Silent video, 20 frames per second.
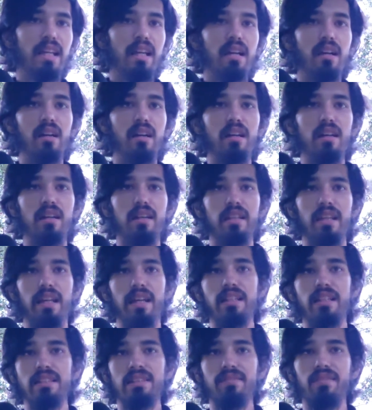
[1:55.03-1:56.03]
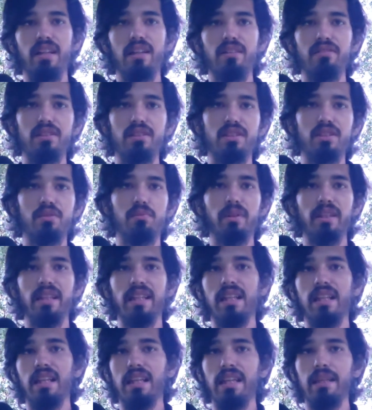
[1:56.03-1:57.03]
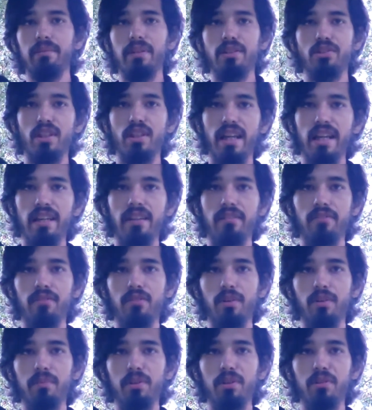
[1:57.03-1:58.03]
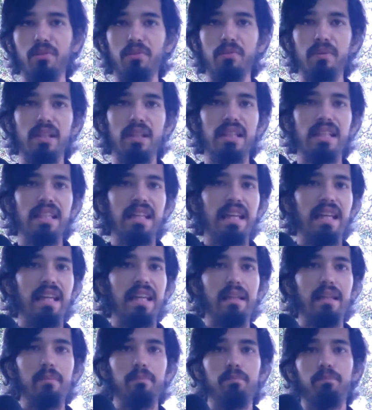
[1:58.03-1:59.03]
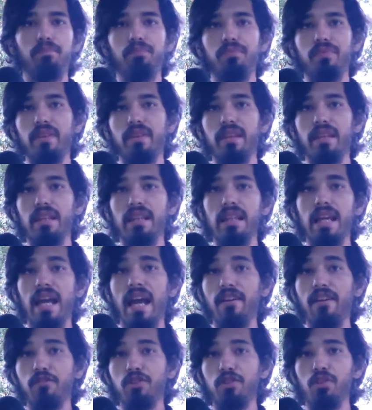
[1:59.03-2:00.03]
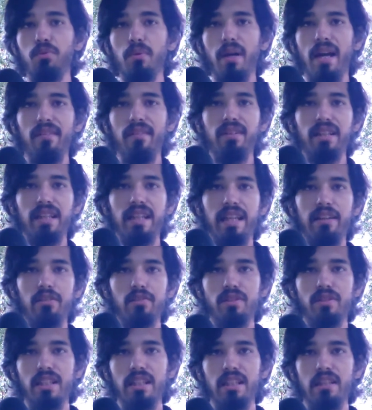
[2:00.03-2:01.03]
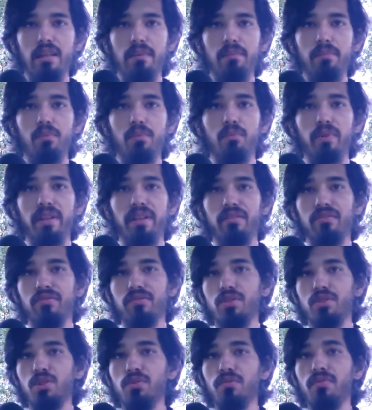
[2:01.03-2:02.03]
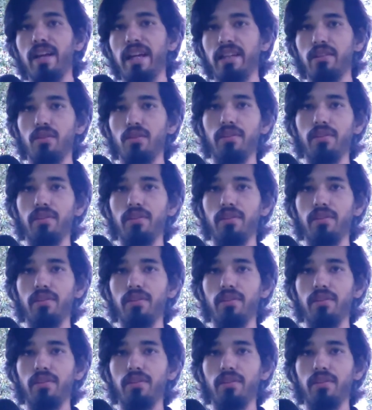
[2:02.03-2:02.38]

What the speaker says: their antivirus, what they claim they're tracking from you, and after you have an account set up with 2-factor